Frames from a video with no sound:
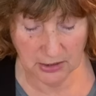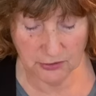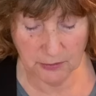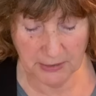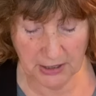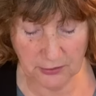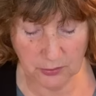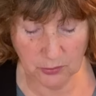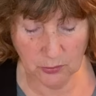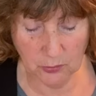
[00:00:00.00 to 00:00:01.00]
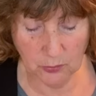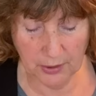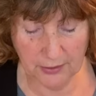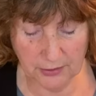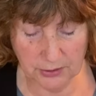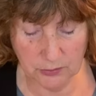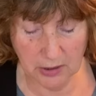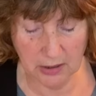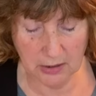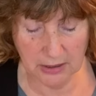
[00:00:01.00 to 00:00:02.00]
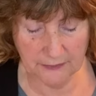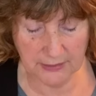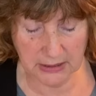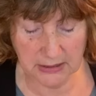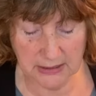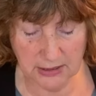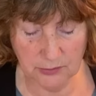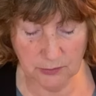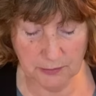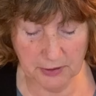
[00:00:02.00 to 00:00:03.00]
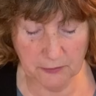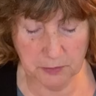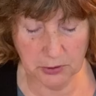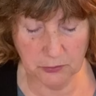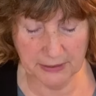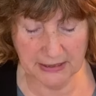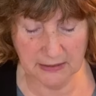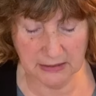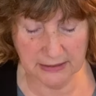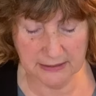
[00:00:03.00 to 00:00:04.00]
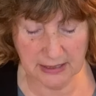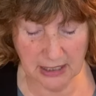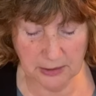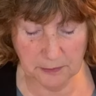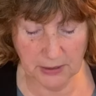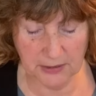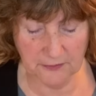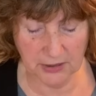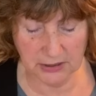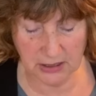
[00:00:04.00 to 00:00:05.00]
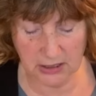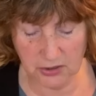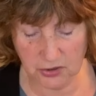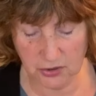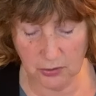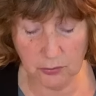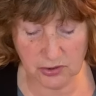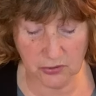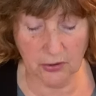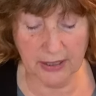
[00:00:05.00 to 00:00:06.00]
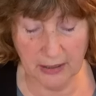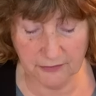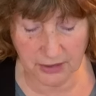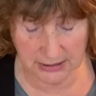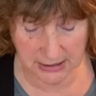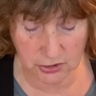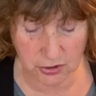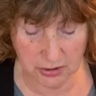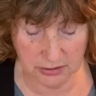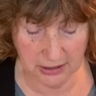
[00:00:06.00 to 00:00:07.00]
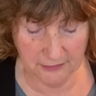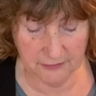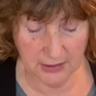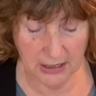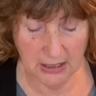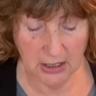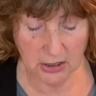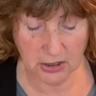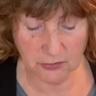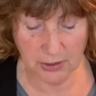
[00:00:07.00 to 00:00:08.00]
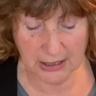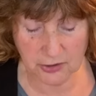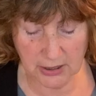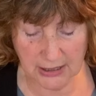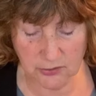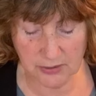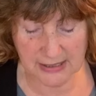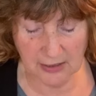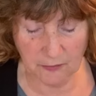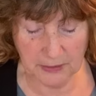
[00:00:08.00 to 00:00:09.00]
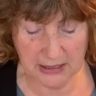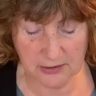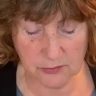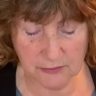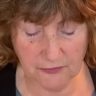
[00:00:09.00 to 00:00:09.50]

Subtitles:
No matter where you are on the continuum of blooming the tight bud of conditional love, congratulate yourself because